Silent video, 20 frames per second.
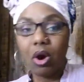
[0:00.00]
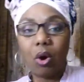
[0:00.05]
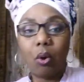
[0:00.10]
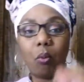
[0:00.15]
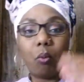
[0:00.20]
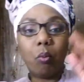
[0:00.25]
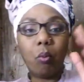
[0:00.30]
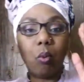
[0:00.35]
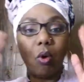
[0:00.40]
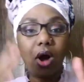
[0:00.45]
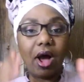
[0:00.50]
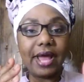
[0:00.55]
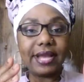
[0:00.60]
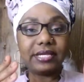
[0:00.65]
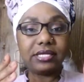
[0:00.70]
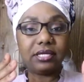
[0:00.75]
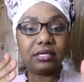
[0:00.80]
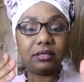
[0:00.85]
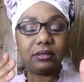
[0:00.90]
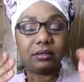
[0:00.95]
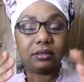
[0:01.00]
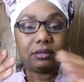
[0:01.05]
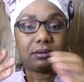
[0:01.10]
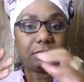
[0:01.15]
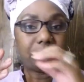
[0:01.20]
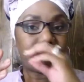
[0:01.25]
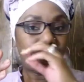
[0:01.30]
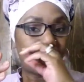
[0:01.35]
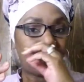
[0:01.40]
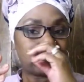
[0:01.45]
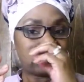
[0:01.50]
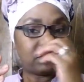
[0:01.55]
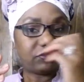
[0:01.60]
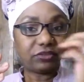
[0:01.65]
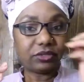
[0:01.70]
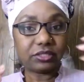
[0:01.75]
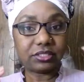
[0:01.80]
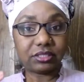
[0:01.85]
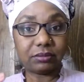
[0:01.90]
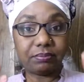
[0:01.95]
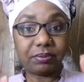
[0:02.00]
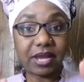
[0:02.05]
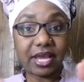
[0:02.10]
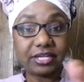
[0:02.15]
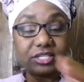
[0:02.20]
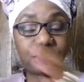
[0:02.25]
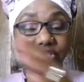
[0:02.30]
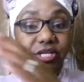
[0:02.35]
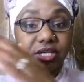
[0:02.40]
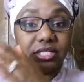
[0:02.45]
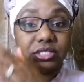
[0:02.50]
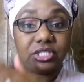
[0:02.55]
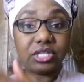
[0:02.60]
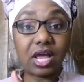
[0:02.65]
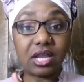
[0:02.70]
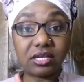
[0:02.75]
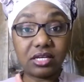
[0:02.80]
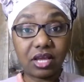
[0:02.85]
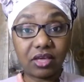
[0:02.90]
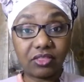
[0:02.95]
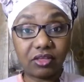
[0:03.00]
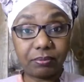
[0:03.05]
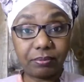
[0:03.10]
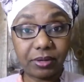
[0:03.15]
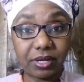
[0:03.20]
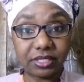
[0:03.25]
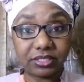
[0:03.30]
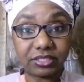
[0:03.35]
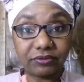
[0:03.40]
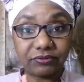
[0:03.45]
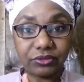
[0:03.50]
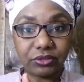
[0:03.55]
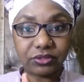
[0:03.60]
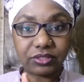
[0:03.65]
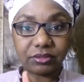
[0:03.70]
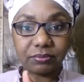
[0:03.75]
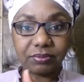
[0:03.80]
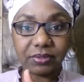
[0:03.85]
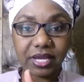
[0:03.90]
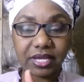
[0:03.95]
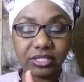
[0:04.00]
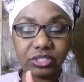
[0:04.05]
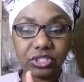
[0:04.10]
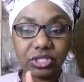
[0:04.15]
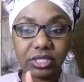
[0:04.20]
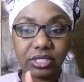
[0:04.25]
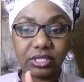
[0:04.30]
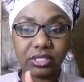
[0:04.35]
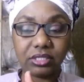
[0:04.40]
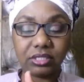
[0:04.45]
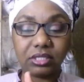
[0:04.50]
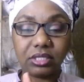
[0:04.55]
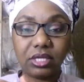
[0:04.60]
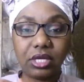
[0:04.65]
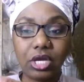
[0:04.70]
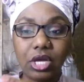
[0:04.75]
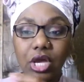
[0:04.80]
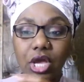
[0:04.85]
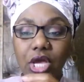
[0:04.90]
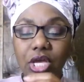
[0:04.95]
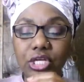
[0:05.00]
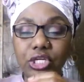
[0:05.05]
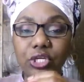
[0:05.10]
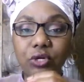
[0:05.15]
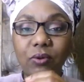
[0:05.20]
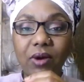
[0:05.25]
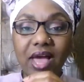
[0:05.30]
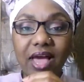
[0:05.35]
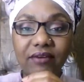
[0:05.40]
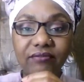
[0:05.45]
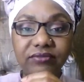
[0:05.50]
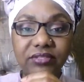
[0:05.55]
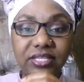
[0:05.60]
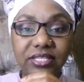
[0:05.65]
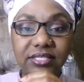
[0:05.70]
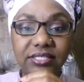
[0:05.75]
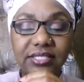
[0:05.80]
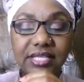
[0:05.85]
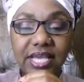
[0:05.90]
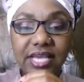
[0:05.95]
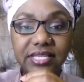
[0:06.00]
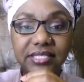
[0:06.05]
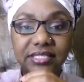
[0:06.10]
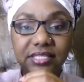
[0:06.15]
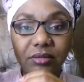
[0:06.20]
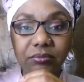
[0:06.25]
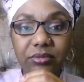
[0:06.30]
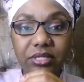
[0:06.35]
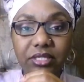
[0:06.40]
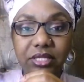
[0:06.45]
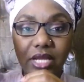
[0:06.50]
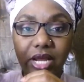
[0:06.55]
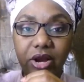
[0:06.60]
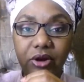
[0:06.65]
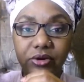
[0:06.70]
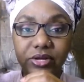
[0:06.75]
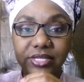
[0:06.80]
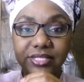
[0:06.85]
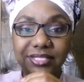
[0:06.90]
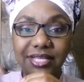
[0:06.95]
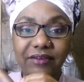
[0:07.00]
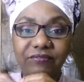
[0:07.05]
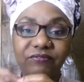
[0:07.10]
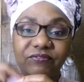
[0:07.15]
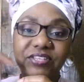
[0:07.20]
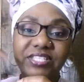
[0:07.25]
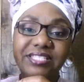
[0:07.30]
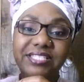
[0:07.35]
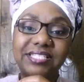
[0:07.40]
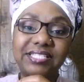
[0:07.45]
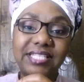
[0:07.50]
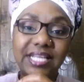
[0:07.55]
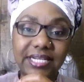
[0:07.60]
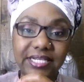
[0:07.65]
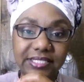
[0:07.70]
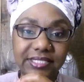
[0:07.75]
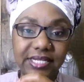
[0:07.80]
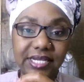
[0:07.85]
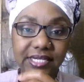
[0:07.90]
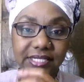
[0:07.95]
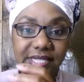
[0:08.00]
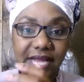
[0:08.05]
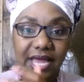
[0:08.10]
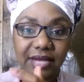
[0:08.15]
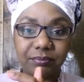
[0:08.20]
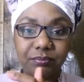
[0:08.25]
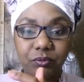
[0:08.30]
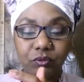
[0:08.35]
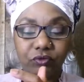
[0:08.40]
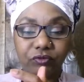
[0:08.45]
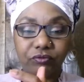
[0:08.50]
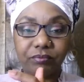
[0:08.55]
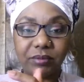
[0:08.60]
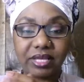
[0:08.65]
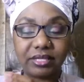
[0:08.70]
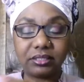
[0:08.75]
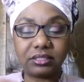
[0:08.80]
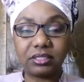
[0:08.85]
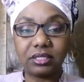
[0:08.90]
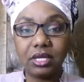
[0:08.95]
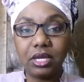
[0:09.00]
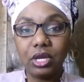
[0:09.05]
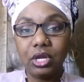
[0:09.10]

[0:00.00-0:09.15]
one part of your supply chain to another part of your supply chain, you have these intermediaries that facilitate that movement.